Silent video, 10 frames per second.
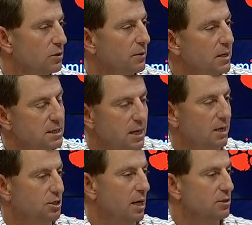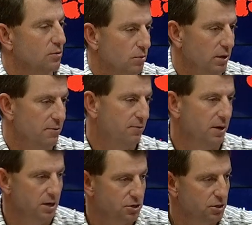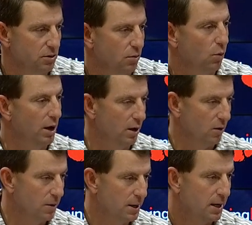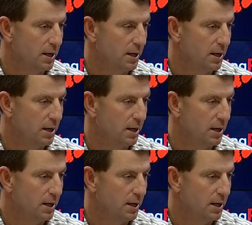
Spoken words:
So I think he's got a chance to really finish well